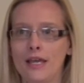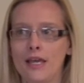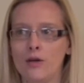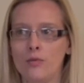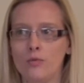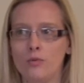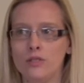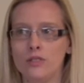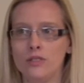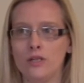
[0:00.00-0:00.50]

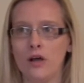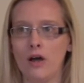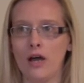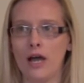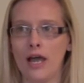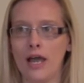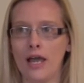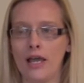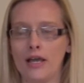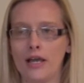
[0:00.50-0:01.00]
it was
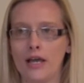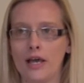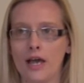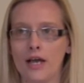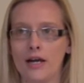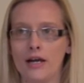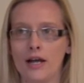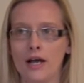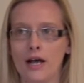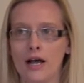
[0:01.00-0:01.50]
like
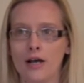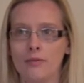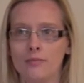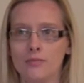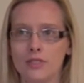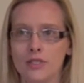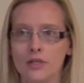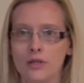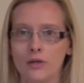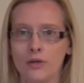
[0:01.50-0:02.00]
an
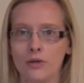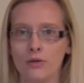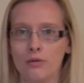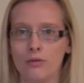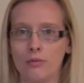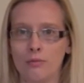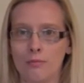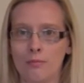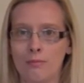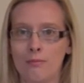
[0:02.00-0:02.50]
absolute
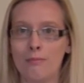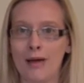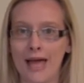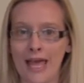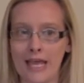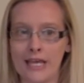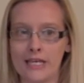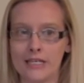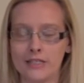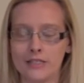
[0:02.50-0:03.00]

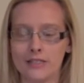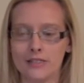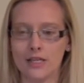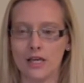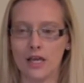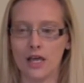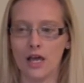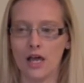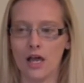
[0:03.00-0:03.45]
maze.